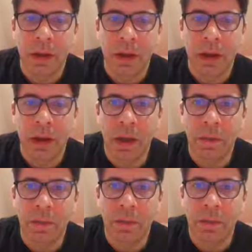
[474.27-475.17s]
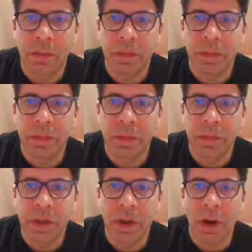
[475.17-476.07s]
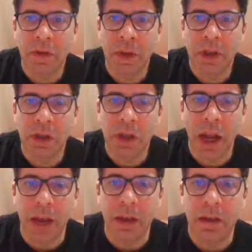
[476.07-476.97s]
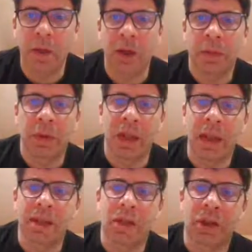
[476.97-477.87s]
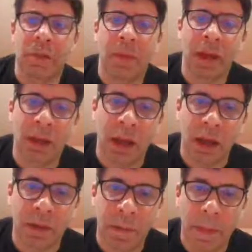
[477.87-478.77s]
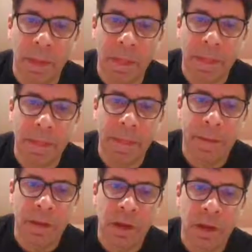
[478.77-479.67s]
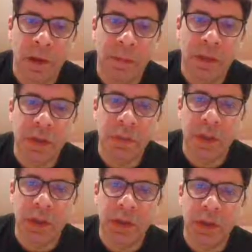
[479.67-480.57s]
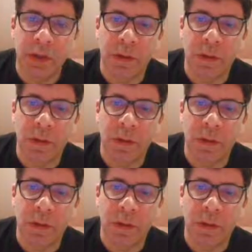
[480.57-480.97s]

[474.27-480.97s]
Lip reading: So after this check, you've got to play. Let's look at the main line. Bishop d2.